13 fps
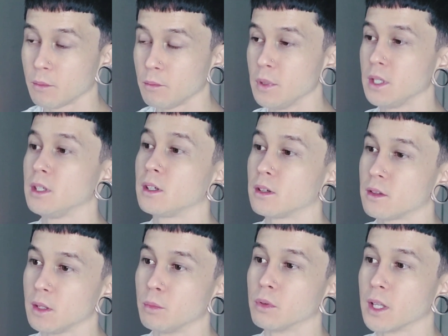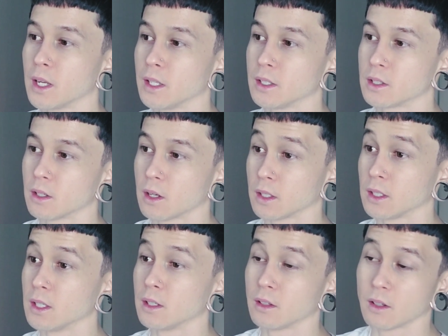being the planet,
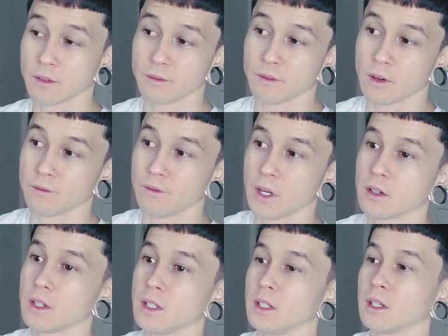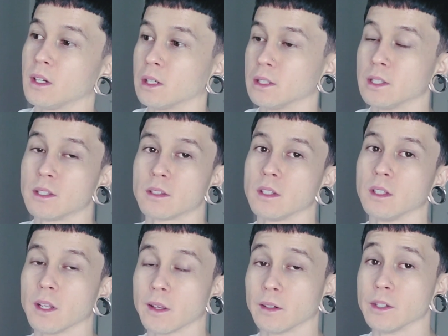again, of very
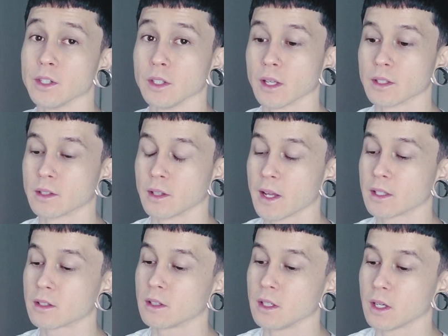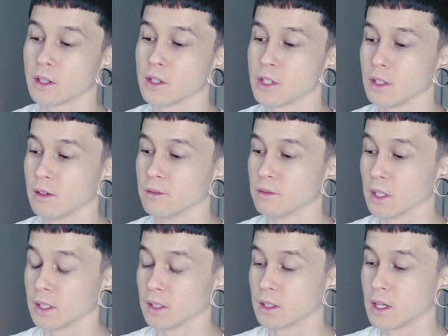unseen energy. That's the energy of,
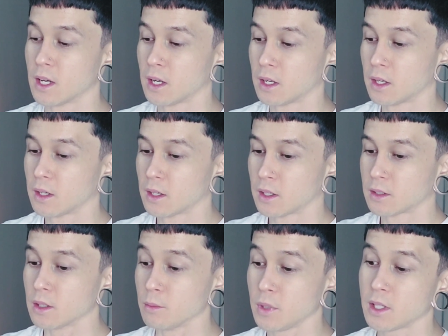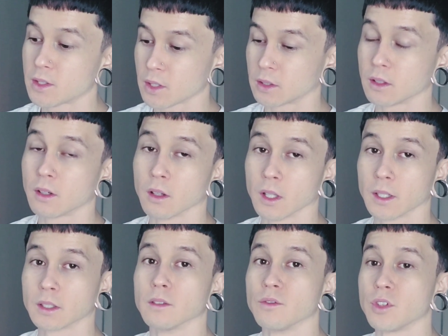like, to me, it's like the
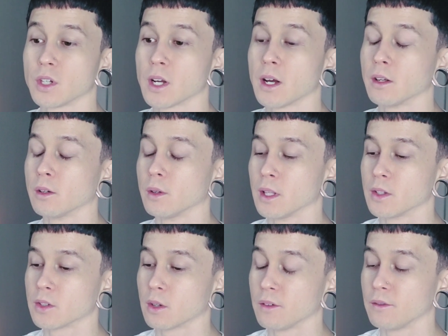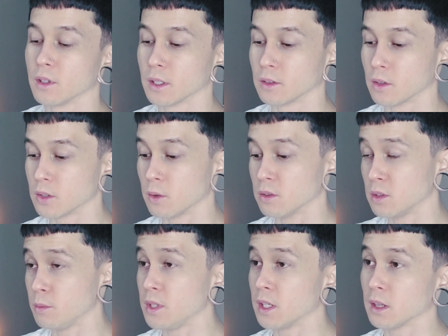collective shadow. And so I feel like there's going
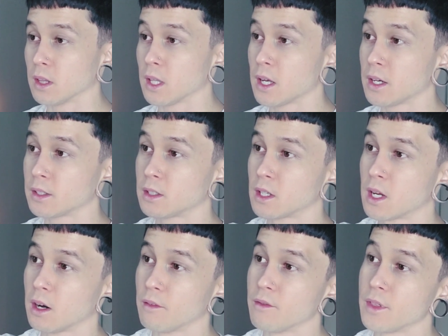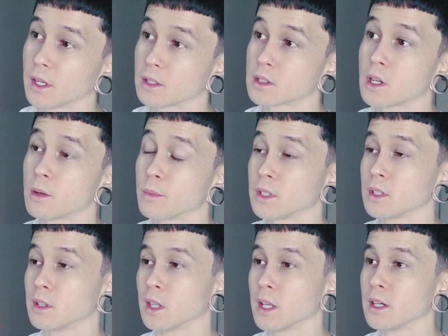to be a lot of things coming
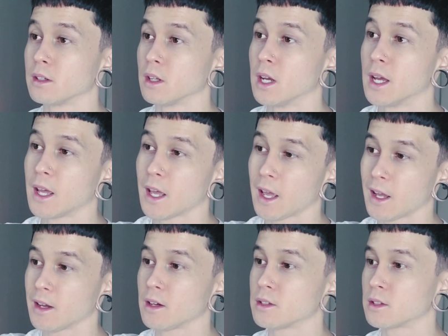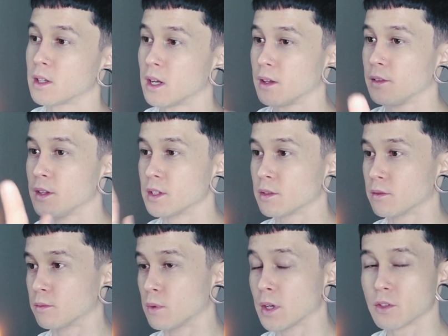to light as this
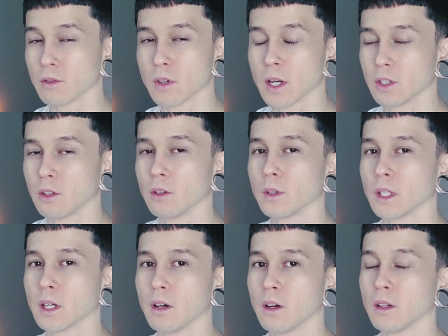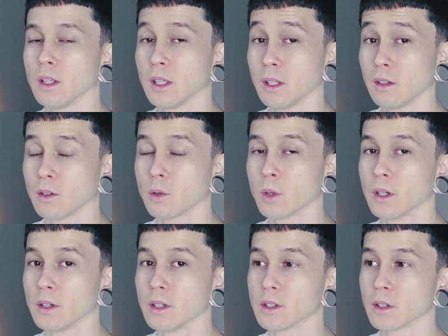retrograde is going on in
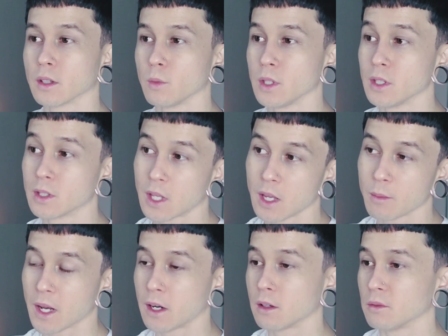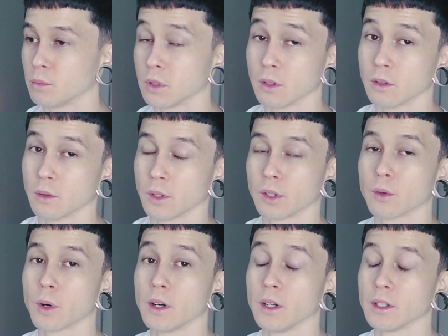Aquarius. Like, we just came out of Pluto in
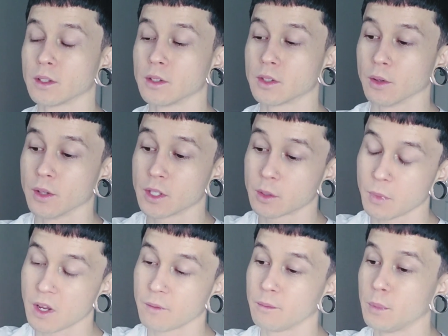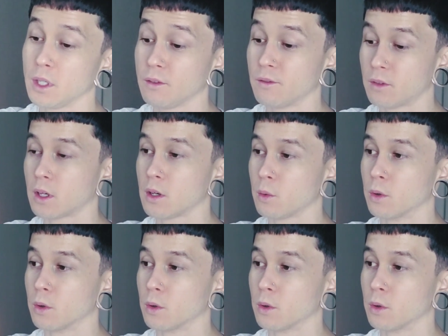Aquarius, and so this may be very